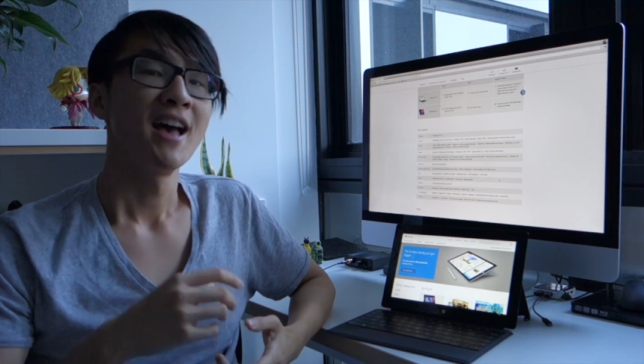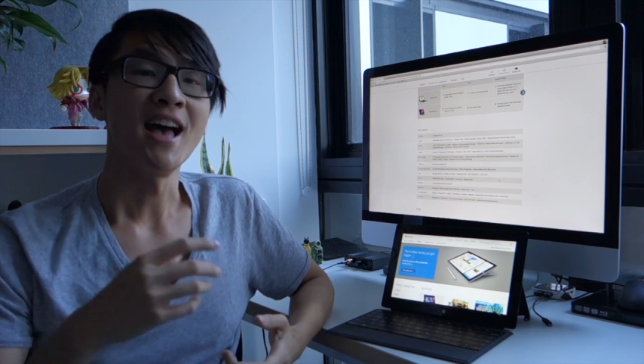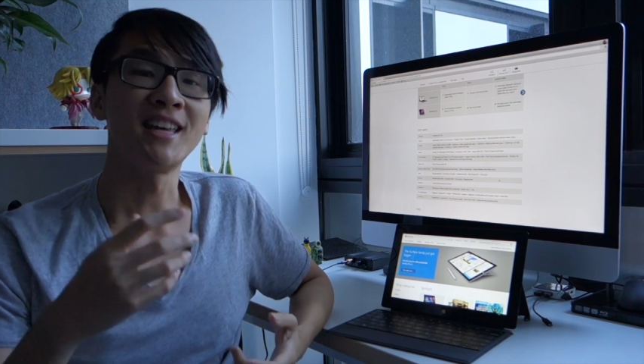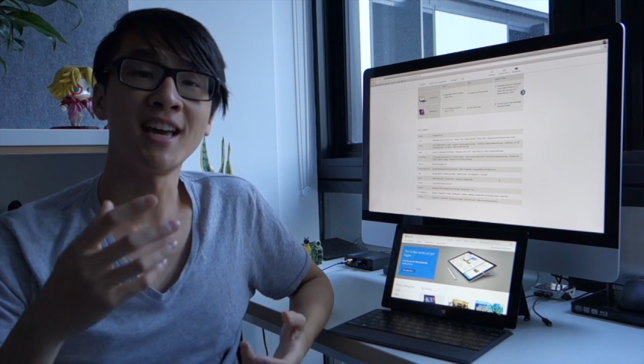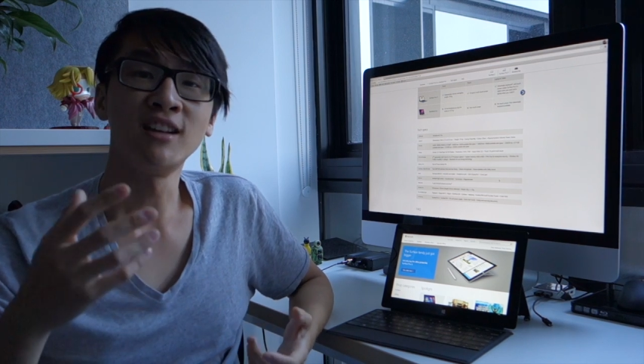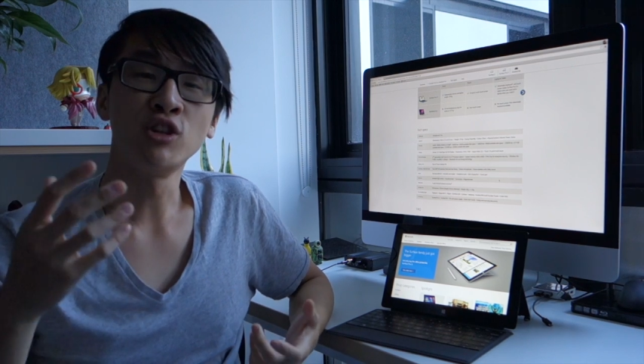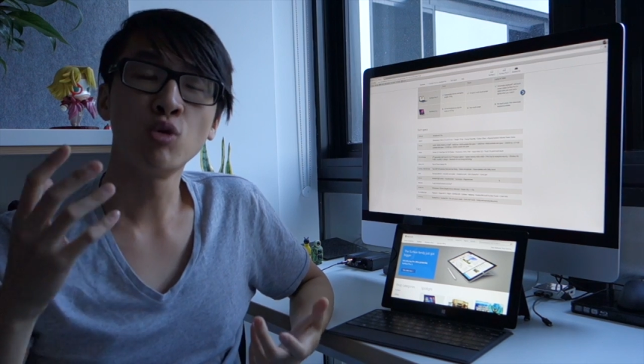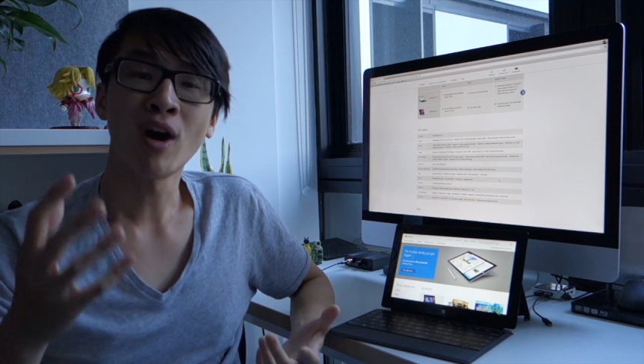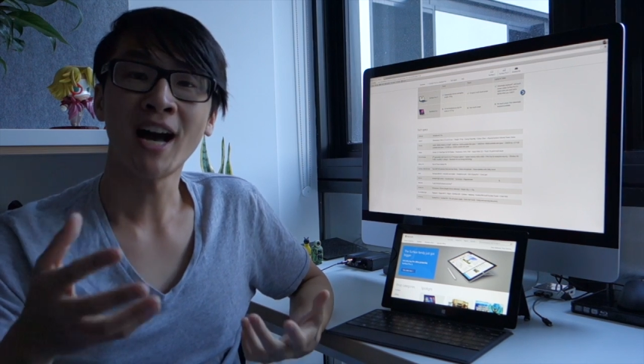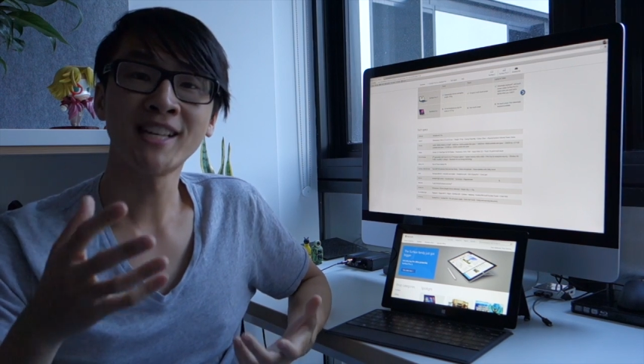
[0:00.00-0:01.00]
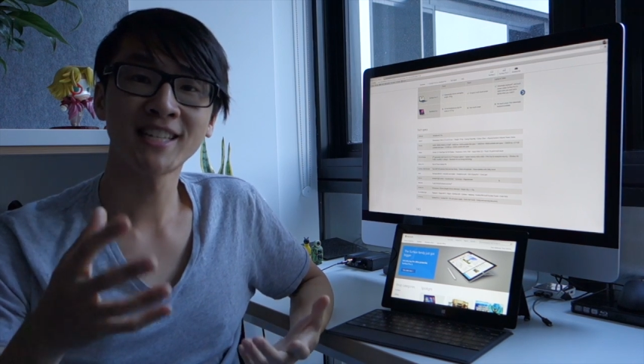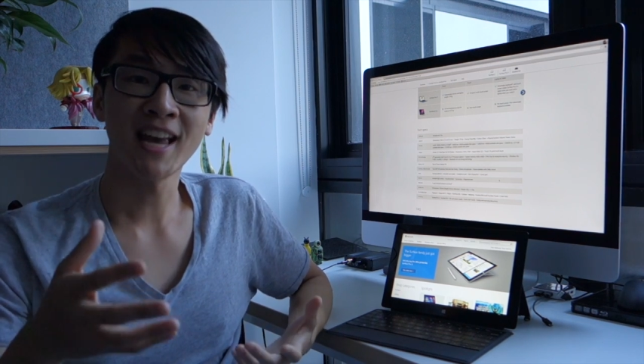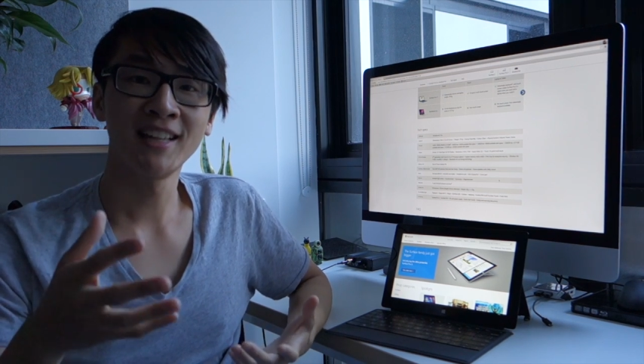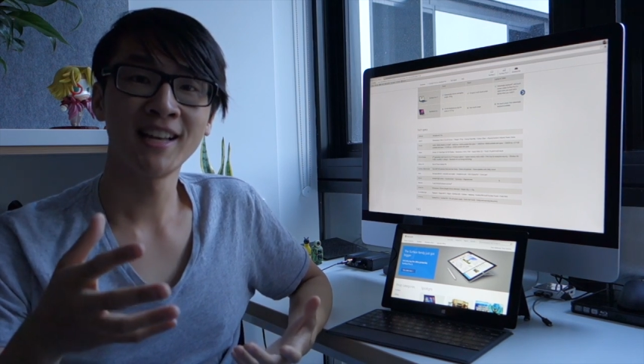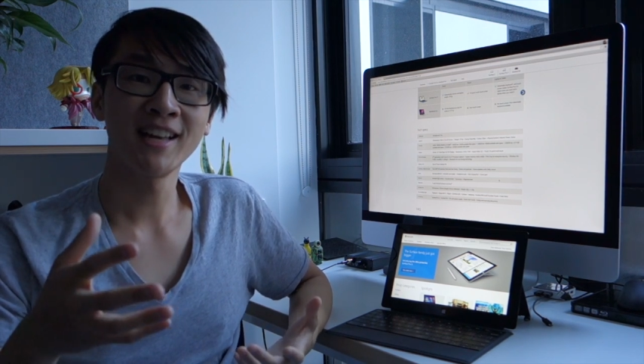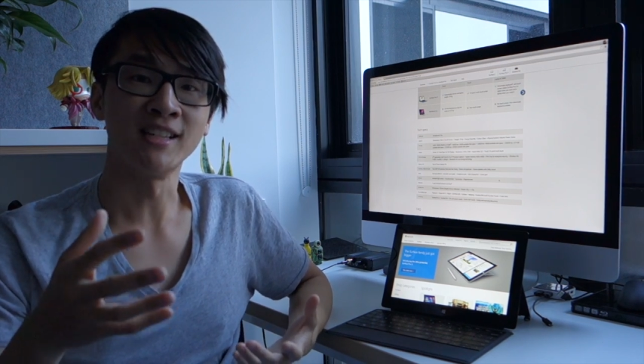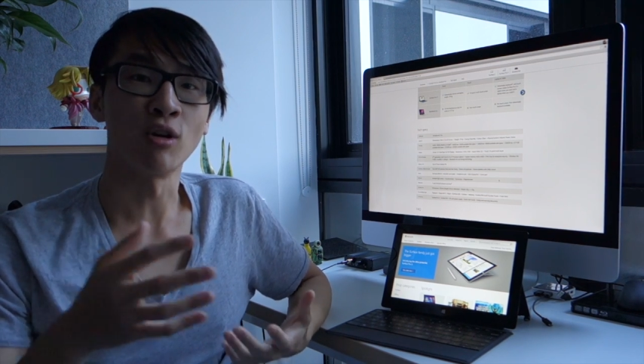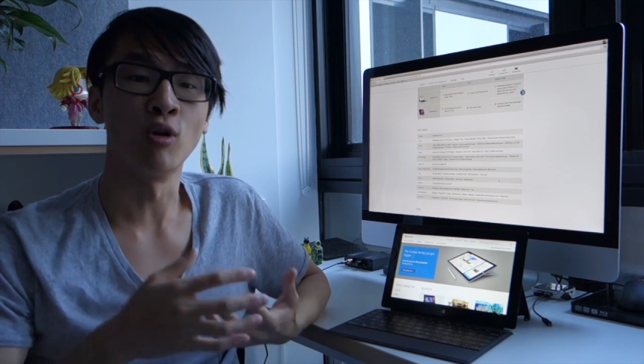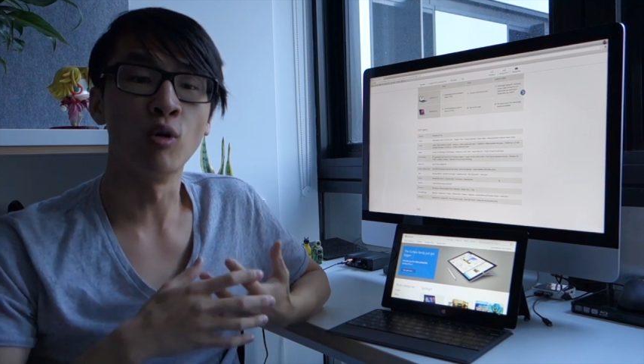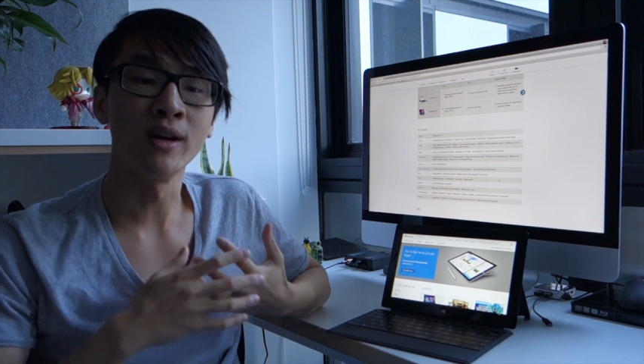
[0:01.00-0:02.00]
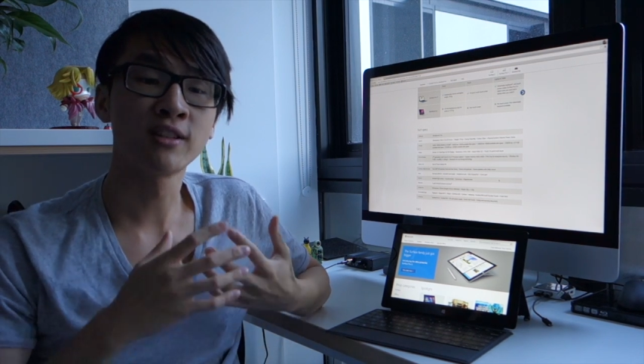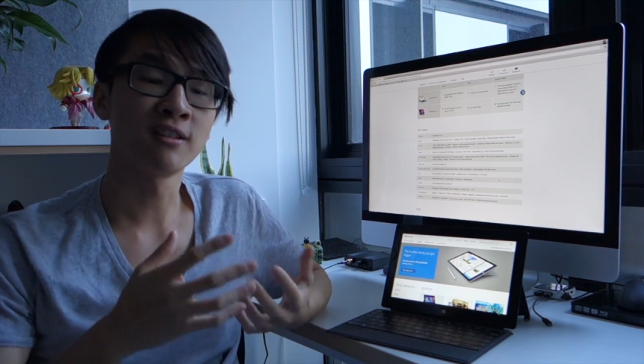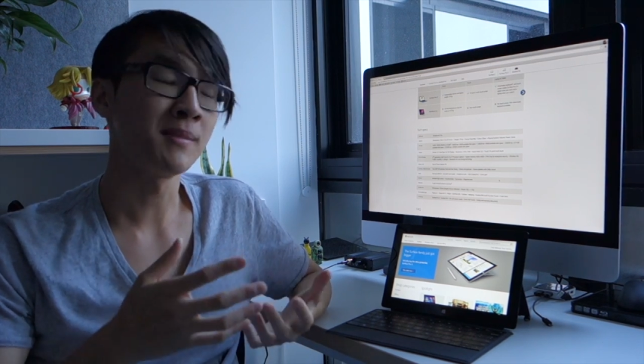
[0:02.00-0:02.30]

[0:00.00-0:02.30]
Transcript: Again, UI scaling is always going